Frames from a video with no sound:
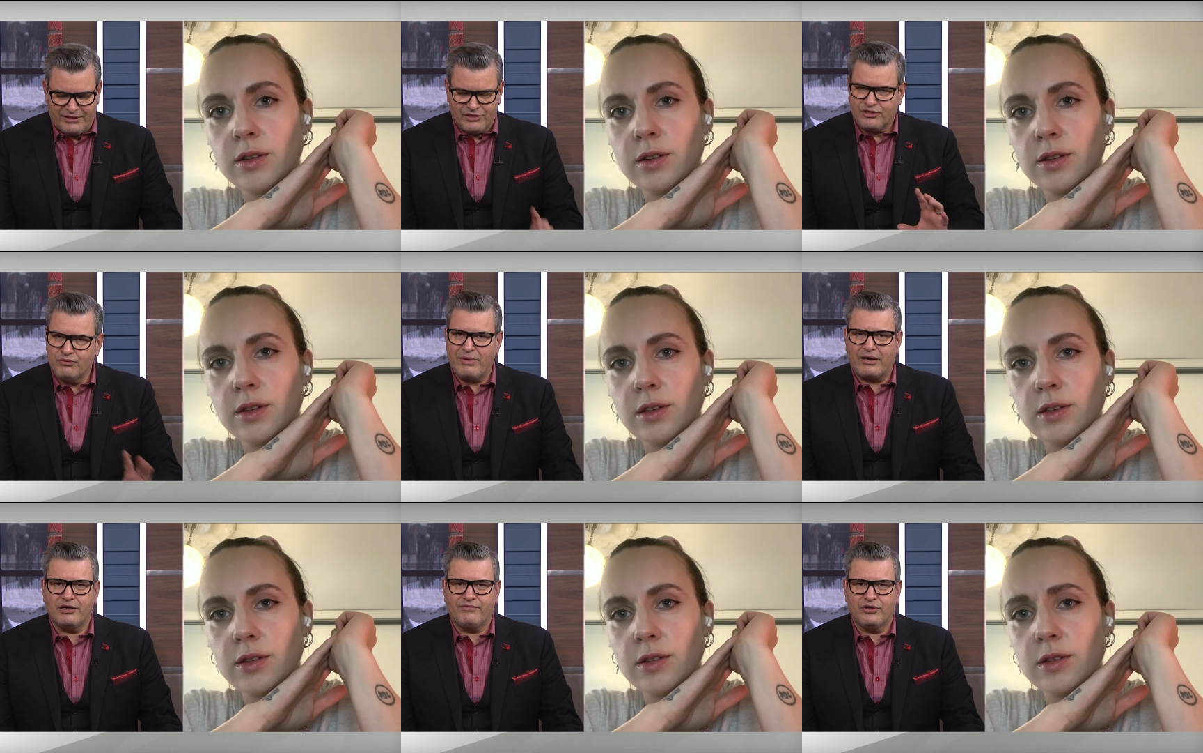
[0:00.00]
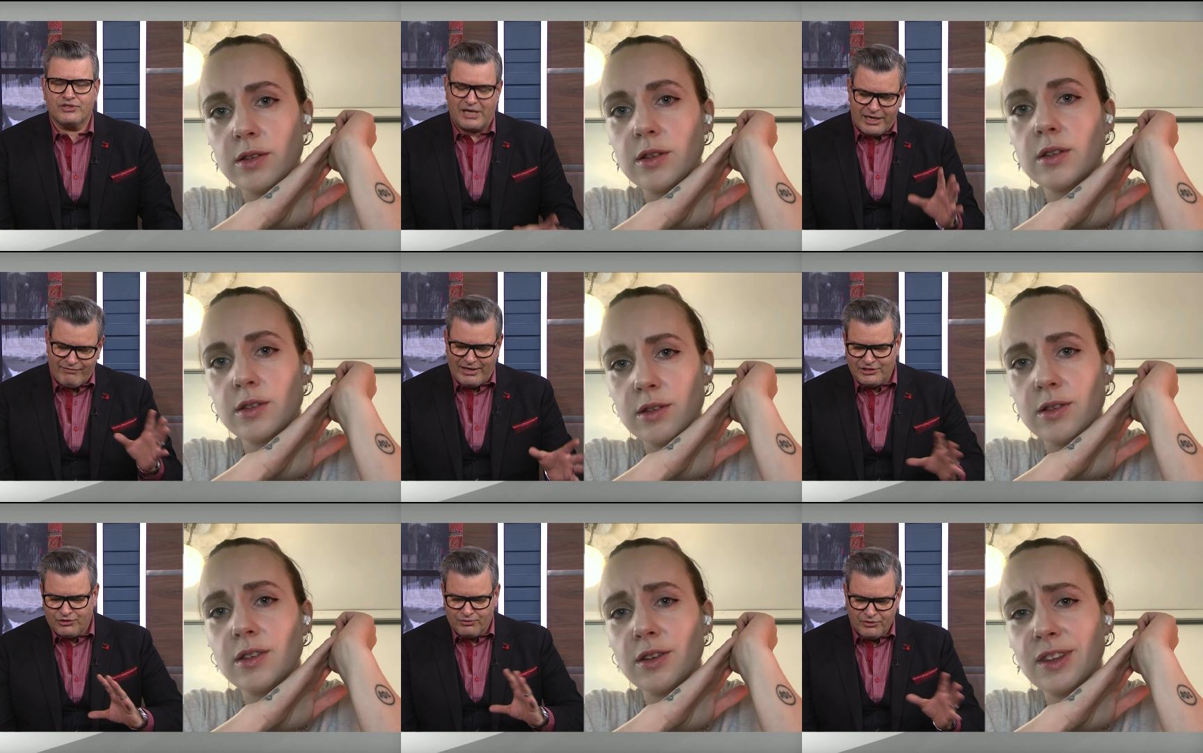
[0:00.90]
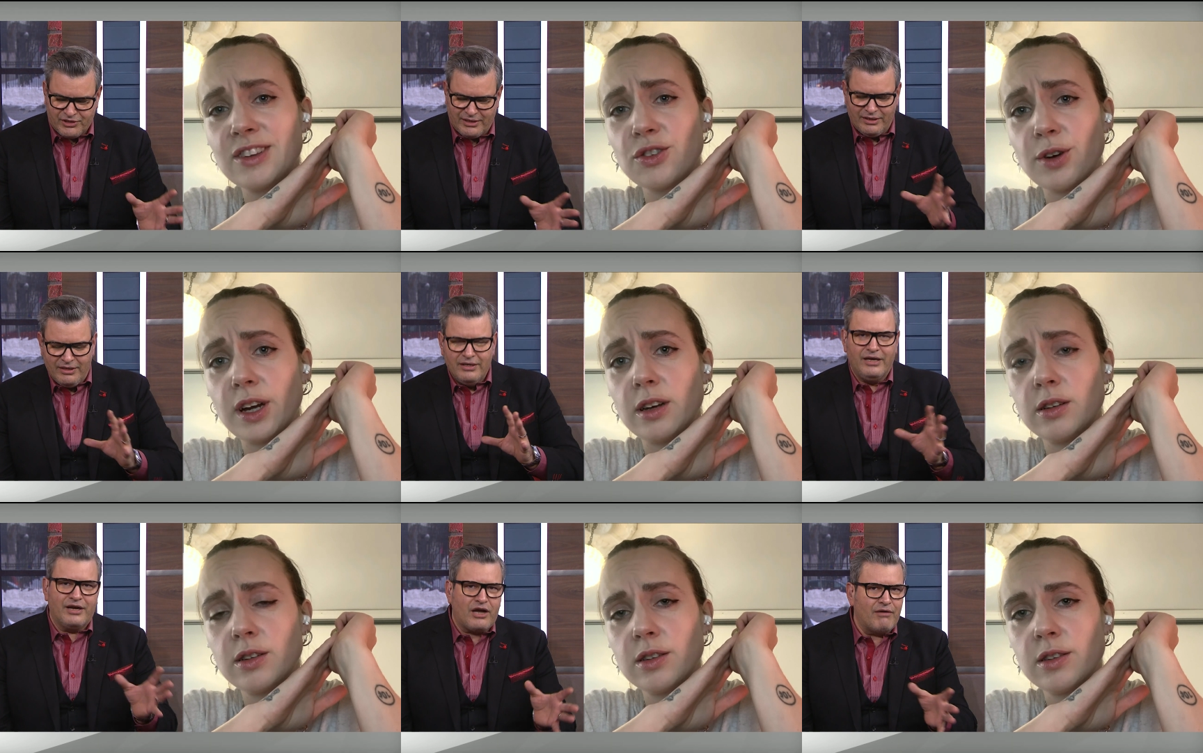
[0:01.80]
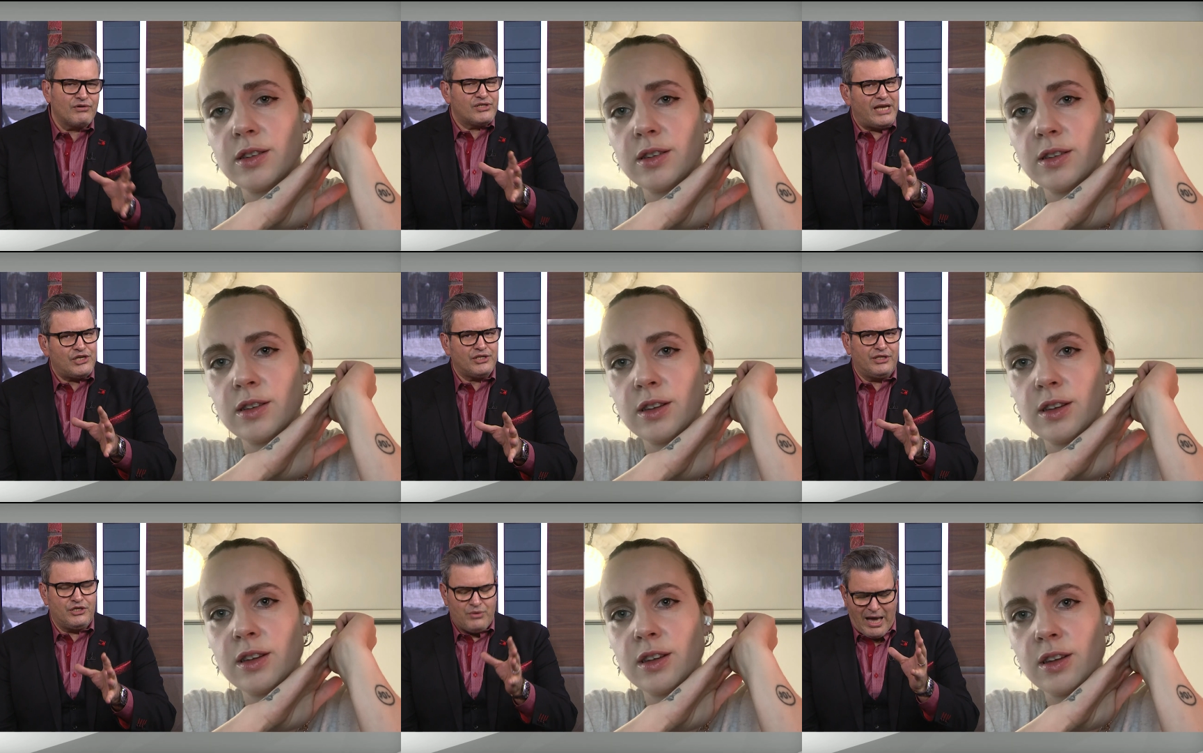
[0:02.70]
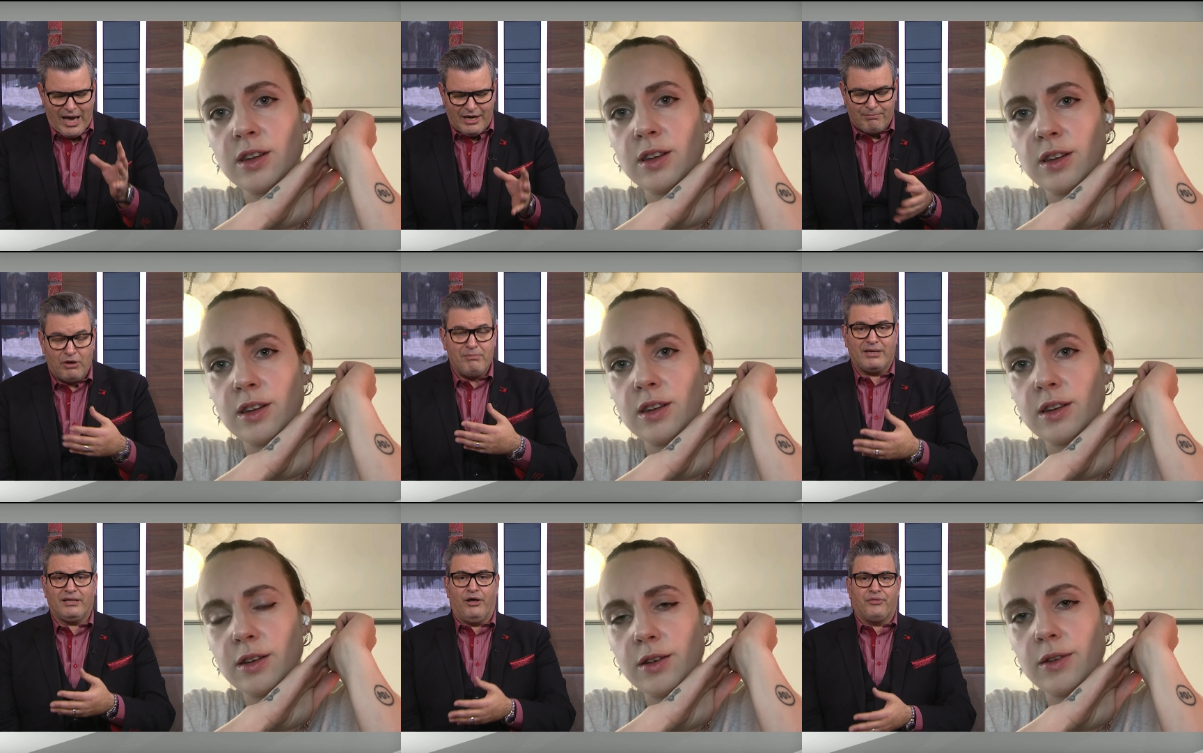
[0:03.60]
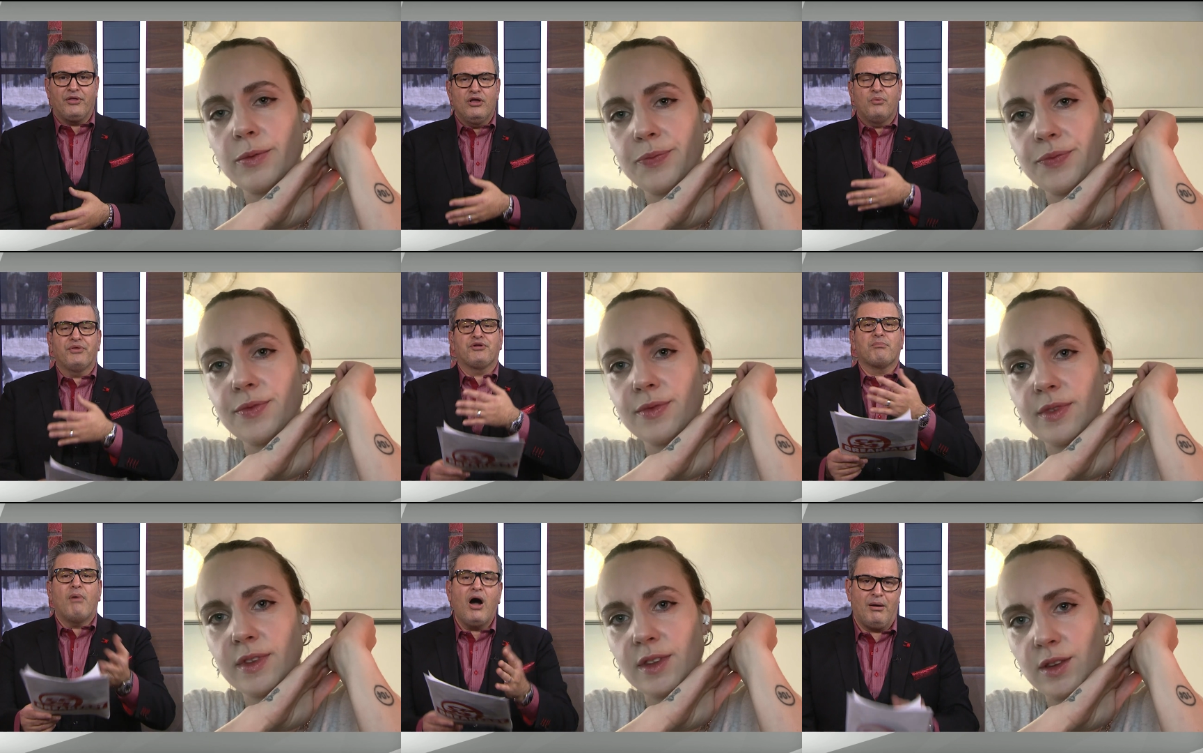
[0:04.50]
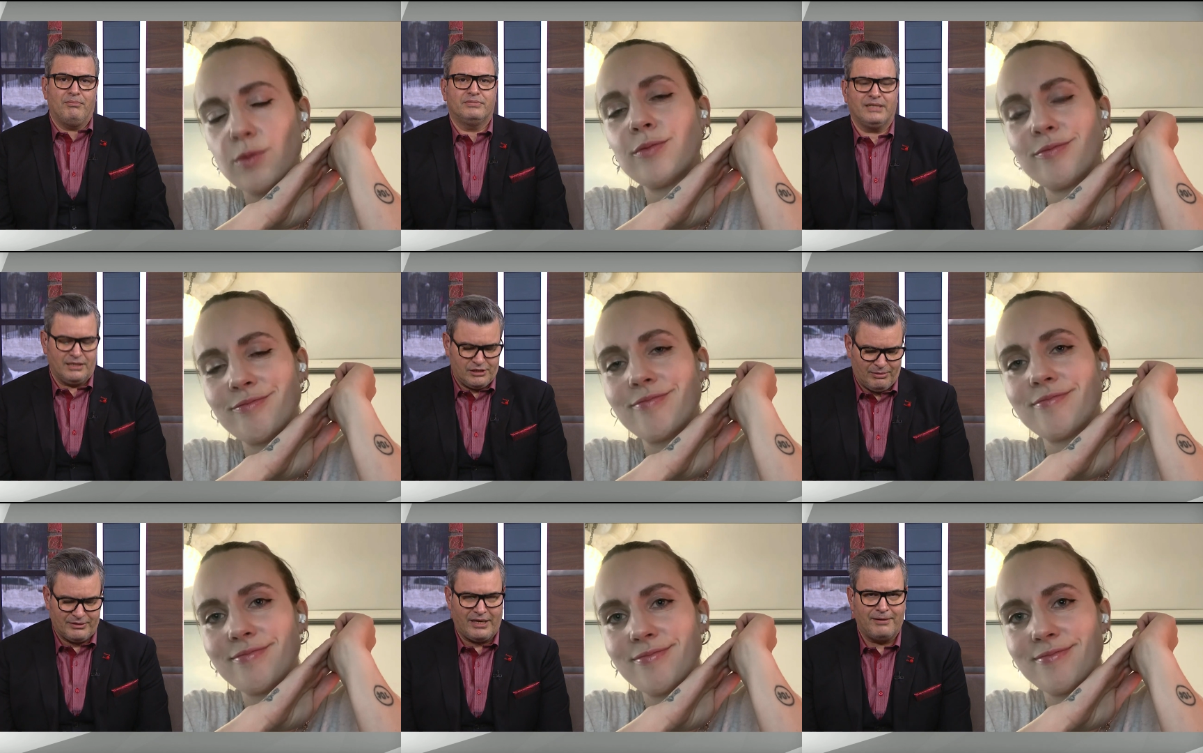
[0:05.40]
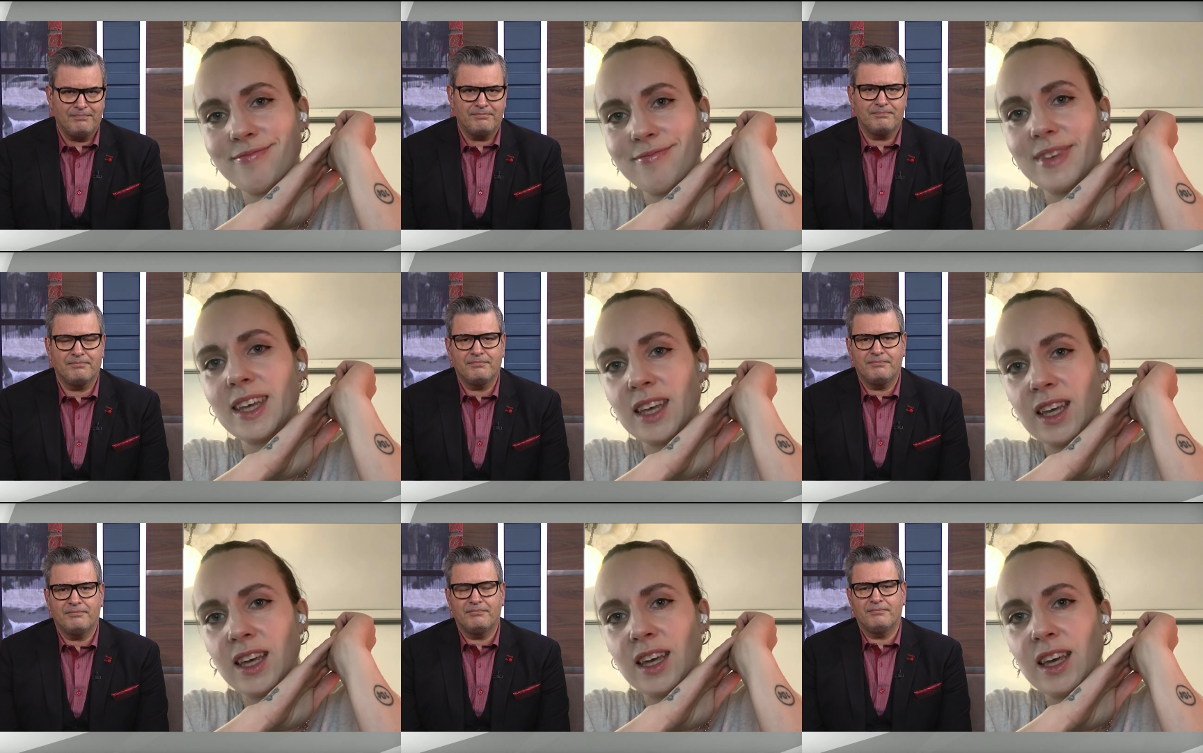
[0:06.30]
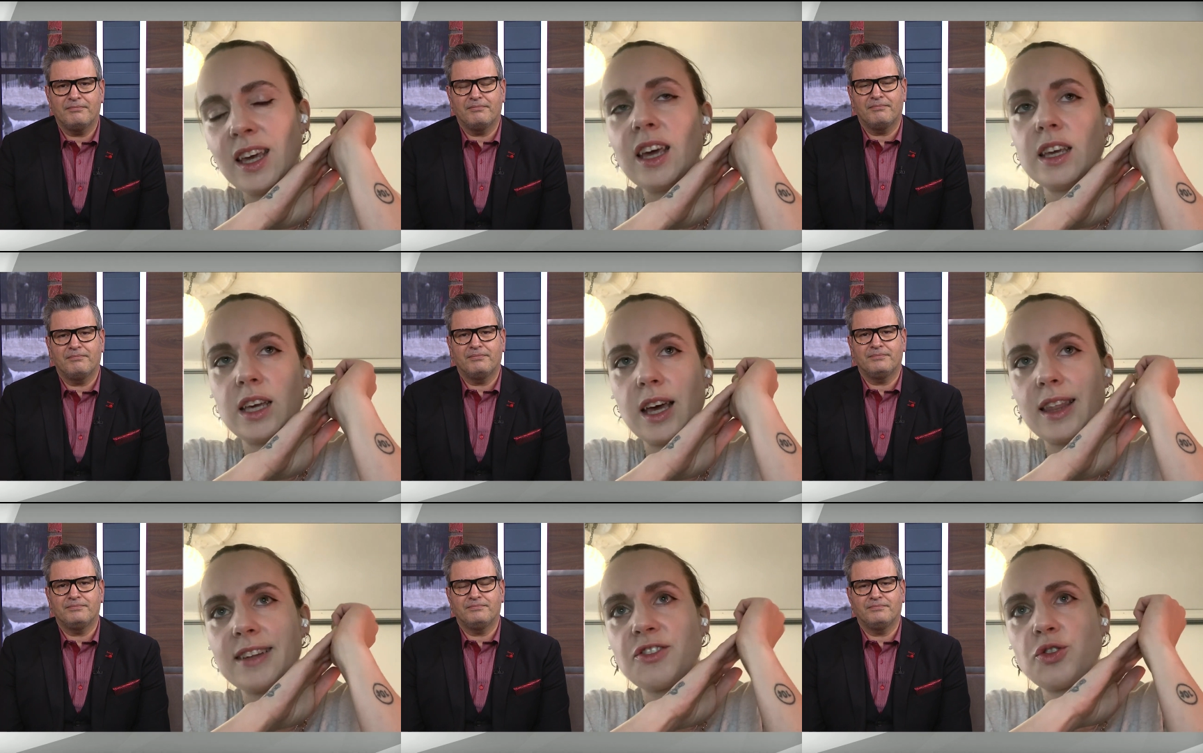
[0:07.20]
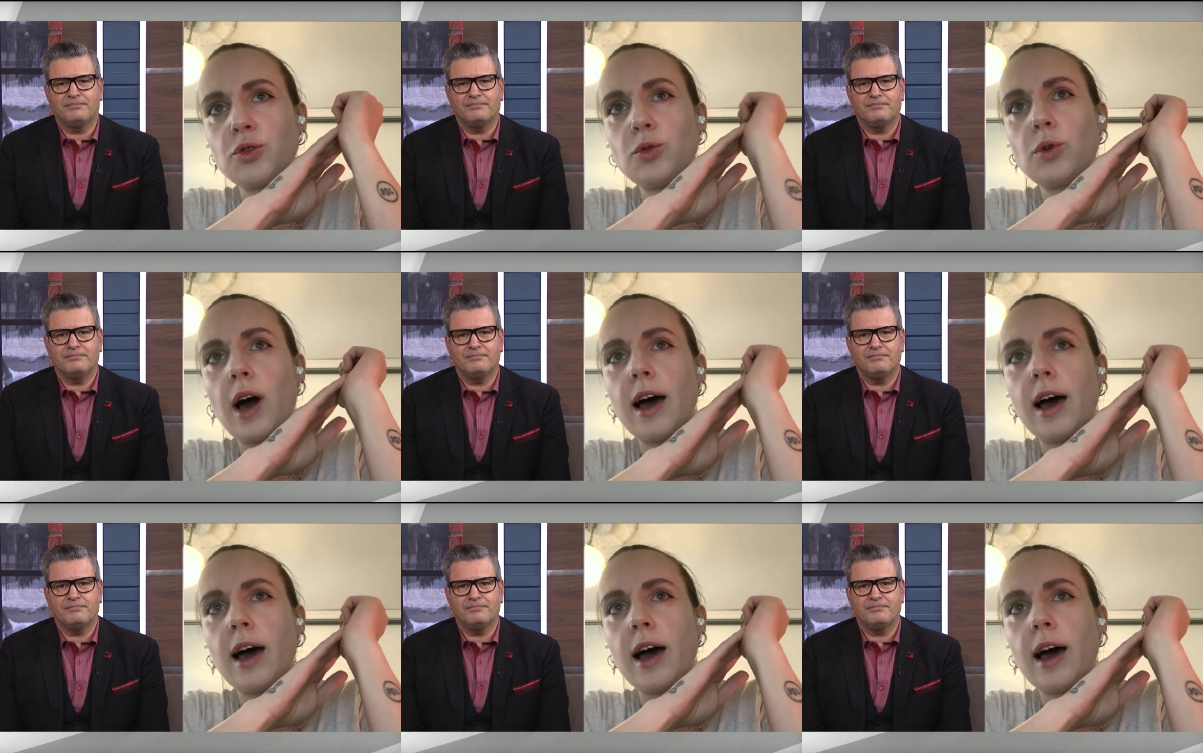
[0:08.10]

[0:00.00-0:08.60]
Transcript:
Speaker 1: Now, this new record of yours kind of has its oh, roots oh, in, a, great. in a conversation that you had about mental health with your mom. Tell mm. us hmm. about that.
Speaker 2: Yeah, that's true.